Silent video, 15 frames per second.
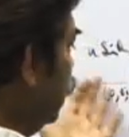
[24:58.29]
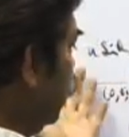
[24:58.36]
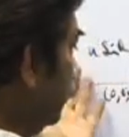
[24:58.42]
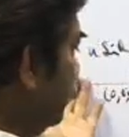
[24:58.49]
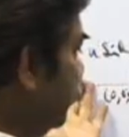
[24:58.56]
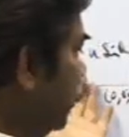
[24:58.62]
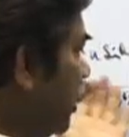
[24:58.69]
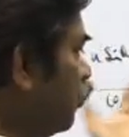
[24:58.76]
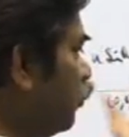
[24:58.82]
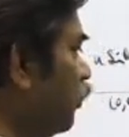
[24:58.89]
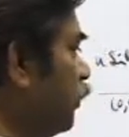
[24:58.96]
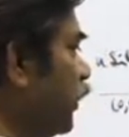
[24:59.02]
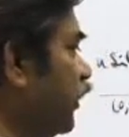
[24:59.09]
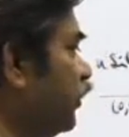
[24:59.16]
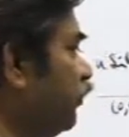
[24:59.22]
you have to
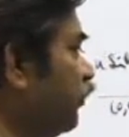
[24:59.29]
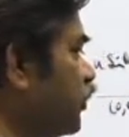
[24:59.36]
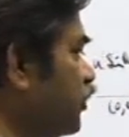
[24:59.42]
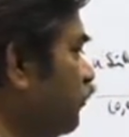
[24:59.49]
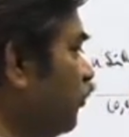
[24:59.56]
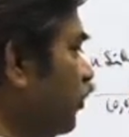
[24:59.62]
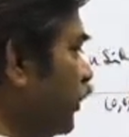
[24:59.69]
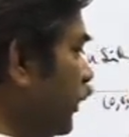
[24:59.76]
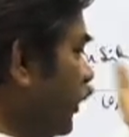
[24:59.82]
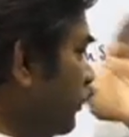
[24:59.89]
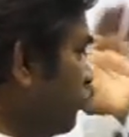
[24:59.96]
apply equation for the x